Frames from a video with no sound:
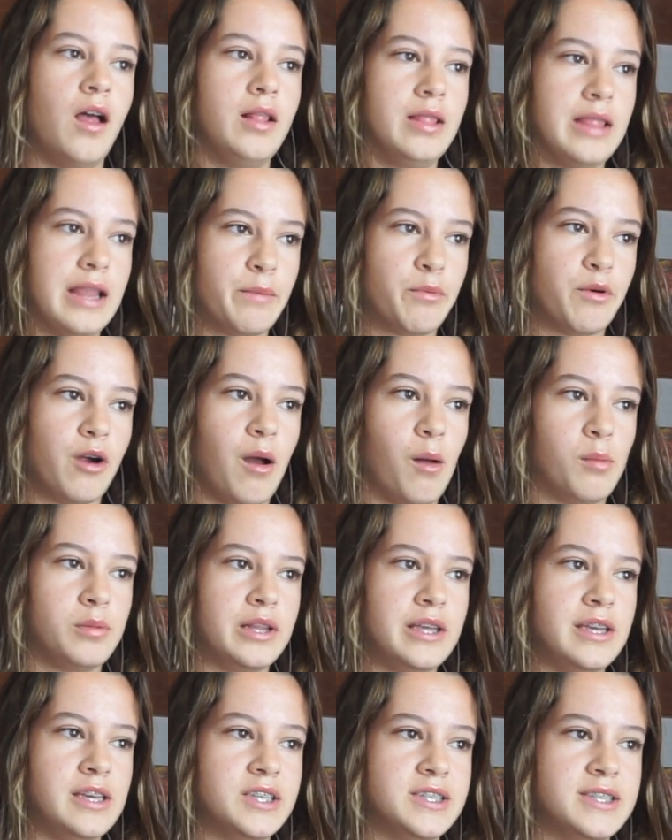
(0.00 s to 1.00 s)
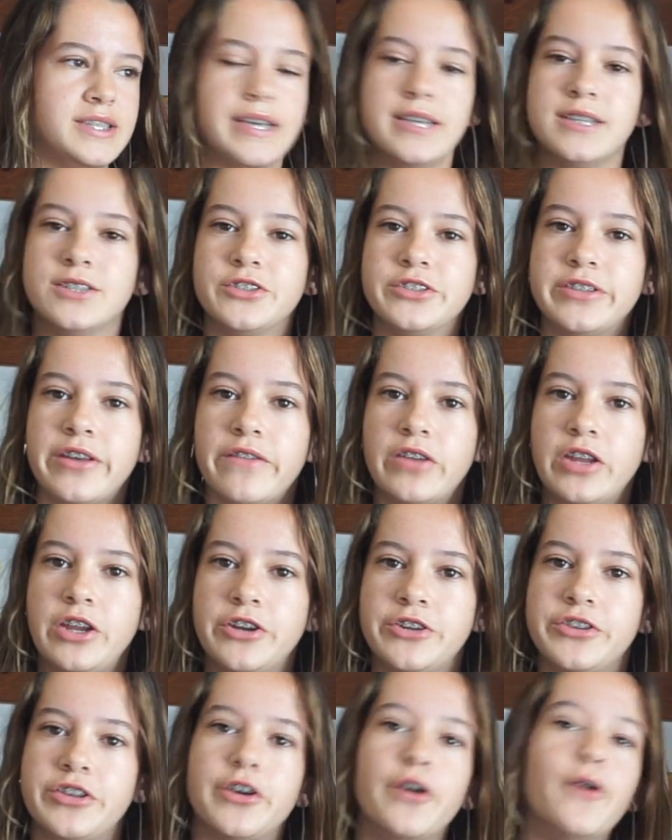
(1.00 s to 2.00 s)
like probably 6 or 7
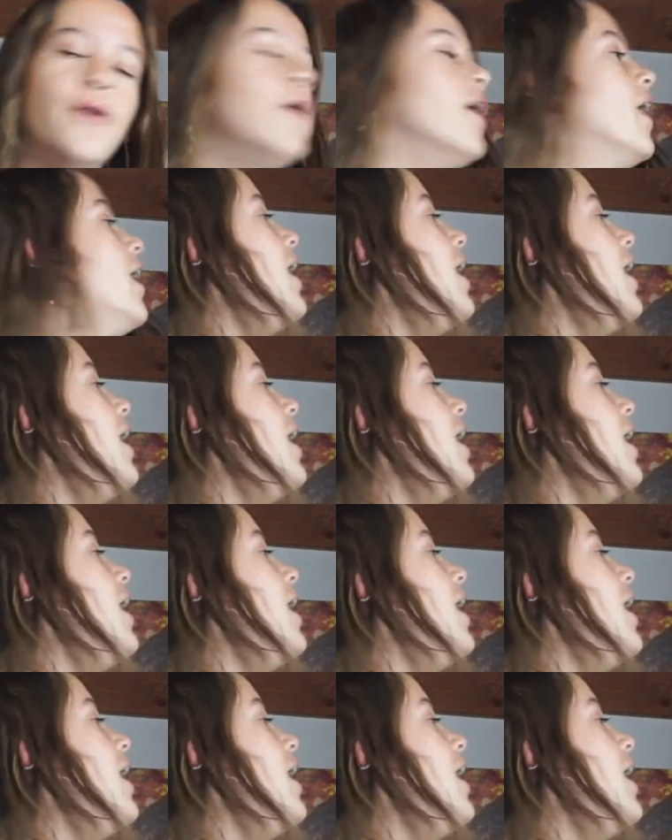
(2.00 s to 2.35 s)
years ago,